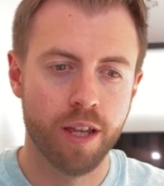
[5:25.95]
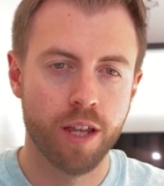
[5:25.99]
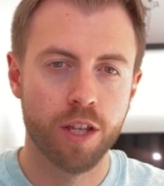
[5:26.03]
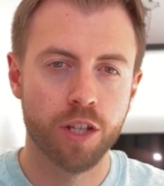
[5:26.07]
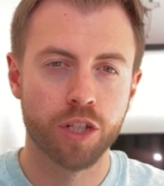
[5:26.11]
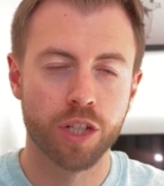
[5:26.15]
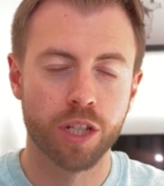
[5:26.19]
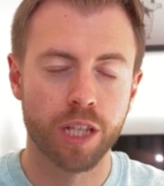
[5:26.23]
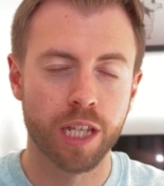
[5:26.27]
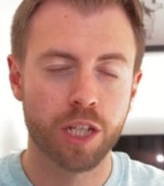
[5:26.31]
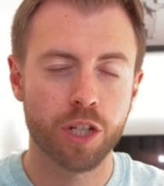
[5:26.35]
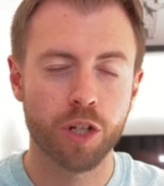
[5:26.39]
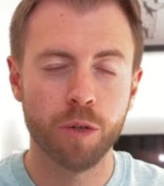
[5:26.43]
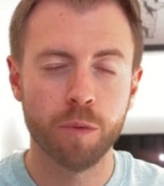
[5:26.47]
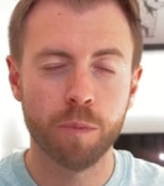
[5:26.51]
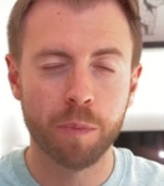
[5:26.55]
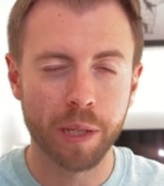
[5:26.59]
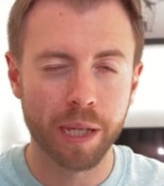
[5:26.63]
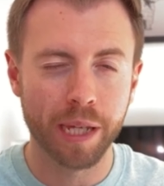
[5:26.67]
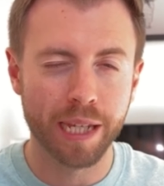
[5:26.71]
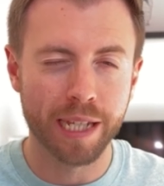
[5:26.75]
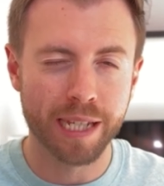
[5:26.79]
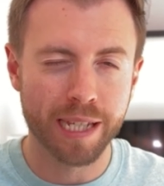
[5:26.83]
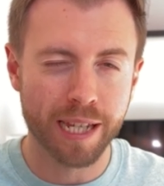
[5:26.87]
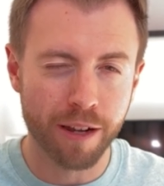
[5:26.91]
So this could
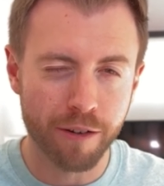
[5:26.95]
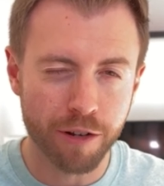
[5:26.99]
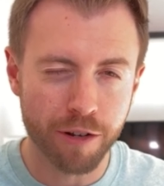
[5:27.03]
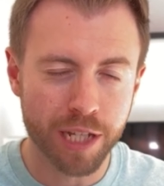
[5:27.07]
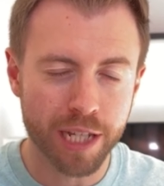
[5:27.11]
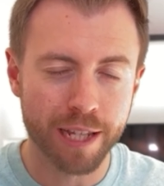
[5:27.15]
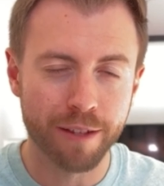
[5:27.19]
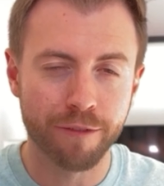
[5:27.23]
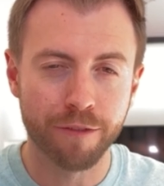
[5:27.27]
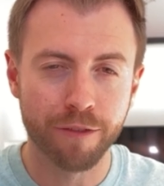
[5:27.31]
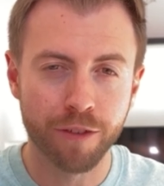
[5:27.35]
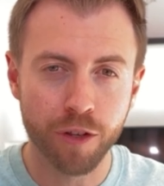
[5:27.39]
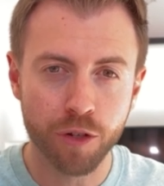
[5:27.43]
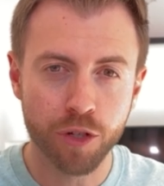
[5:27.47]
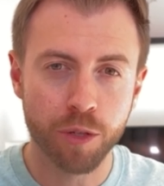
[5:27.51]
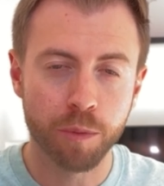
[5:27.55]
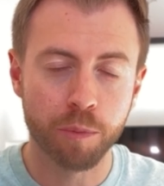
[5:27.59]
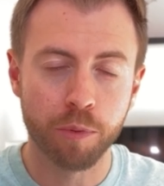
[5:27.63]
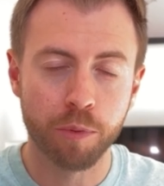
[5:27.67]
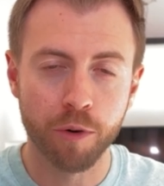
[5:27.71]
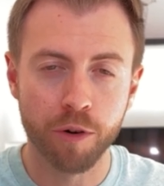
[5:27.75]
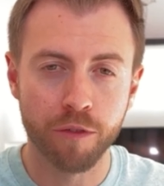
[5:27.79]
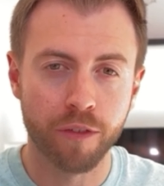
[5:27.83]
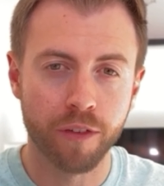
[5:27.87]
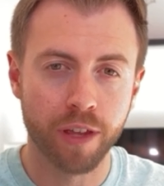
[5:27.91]
be seriously
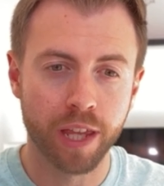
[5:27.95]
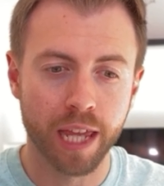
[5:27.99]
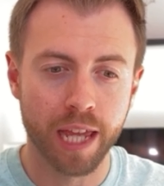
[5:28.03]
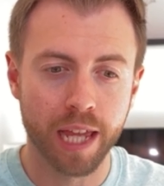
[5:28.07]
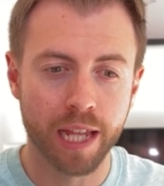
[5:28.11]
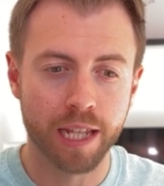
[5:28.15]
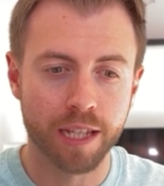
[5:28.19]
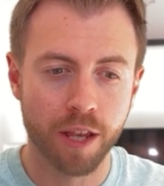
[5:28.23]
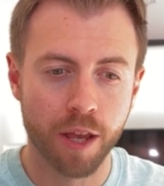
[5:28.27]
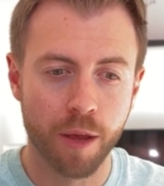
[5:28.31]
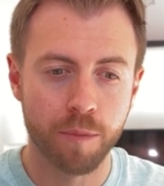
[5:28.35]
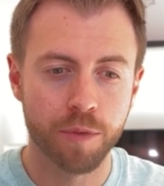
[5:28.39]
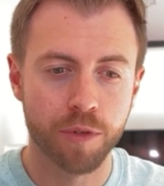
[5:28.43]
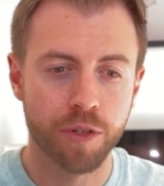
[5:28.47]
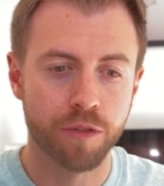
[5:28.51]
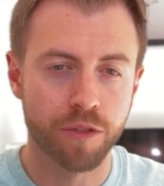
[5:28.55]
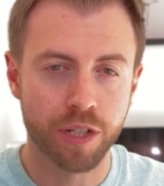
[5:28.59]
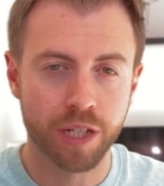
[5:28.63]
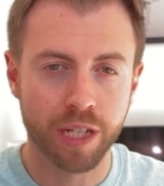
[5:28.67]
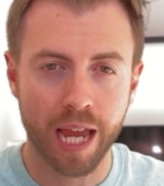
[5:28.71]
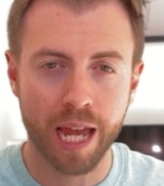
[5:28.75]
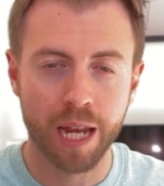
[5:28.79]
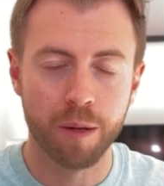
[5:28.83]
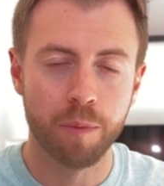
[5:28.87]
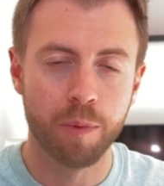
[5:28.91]
future-proofing it in terms of
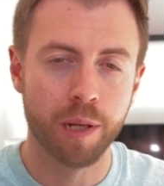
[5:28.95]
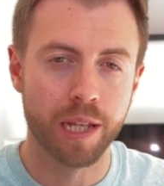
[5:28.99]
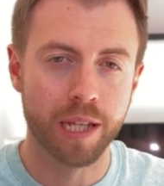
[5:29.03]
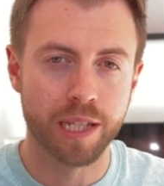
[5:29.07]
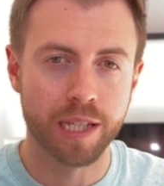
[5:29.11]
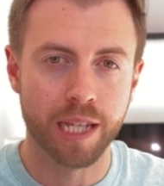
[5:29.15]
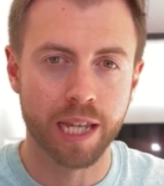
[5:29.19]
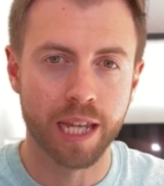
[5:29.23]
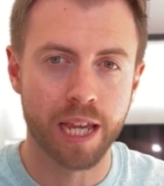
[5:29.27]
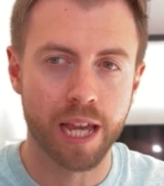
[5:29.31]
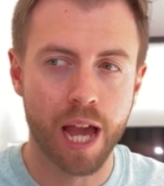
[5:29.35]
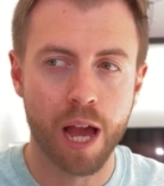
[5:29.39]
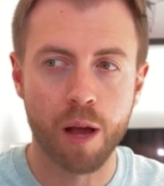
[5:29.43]
scalability.